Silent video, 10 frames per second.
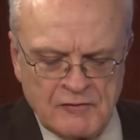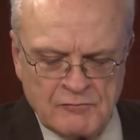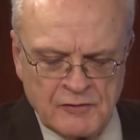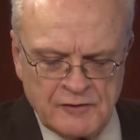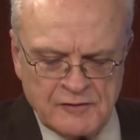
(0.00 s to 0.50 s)

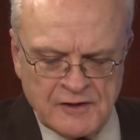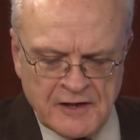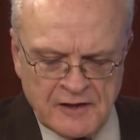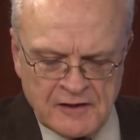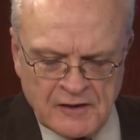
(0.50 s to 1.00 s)
where you
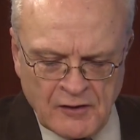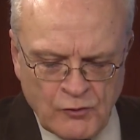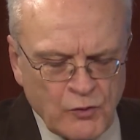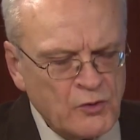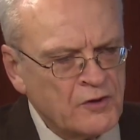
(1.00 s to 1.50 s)
get a
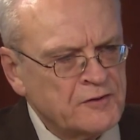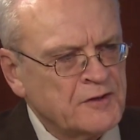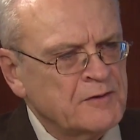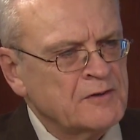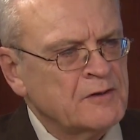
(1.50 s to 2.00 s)
horde
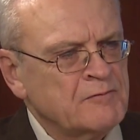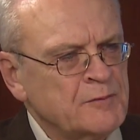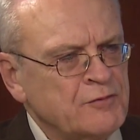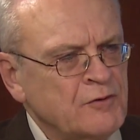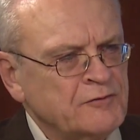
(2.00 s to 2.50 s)
of
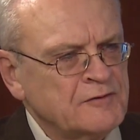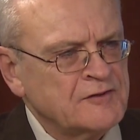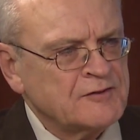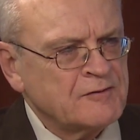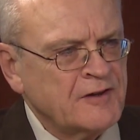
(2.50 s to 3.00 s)

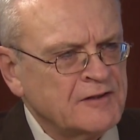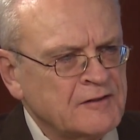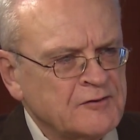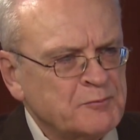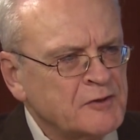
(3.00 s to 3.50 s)
reporters trying
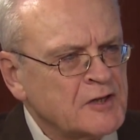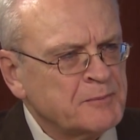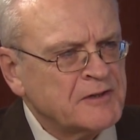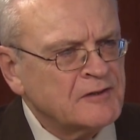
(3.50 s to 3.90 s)
to split up a